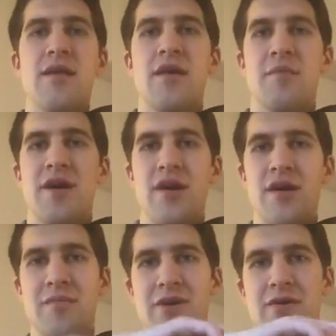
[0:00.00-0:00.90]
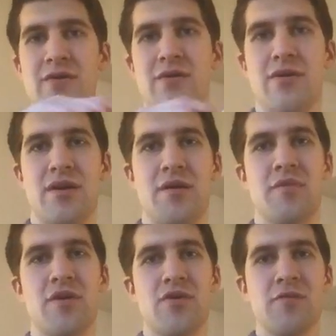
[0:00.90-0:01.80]
Now my elbow
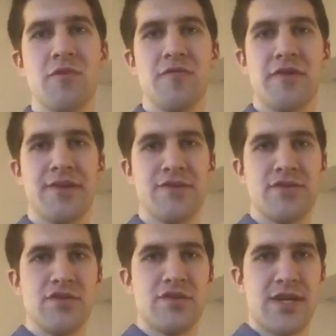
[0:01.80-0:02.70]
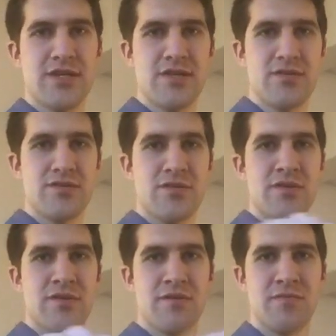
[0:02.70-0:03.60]
can only move in 2 directions. It
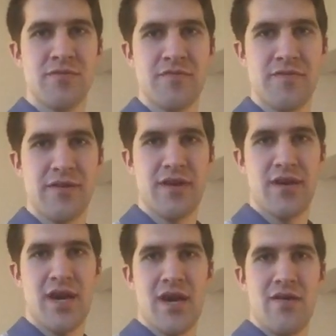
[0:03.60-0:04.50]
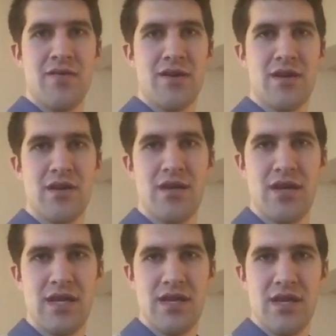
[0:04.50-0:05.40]
only can move out and
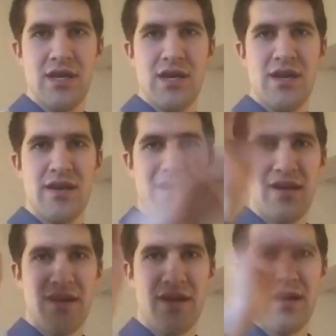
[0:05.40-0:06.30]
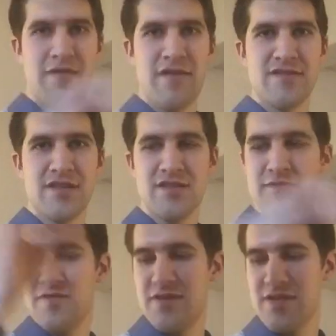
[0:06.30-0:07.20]
in. If it starts to
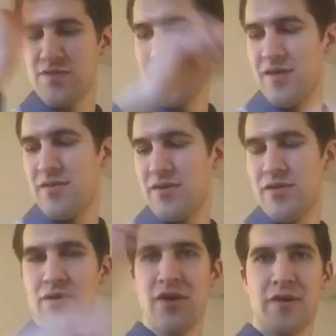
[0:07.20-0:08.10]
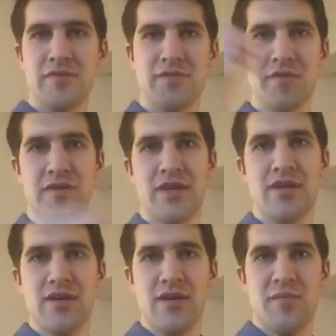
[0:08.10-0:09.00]
move this way, well, the whole arm is moving.
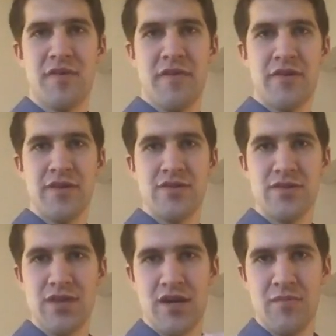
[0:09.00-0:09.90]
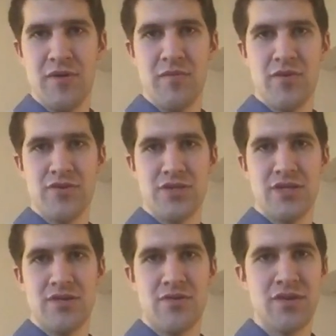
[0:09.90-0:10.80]
But if I only do the elbow motion,
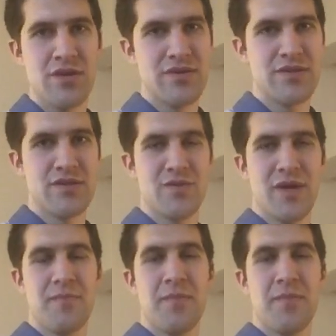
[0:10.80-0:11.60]
it only goes this way.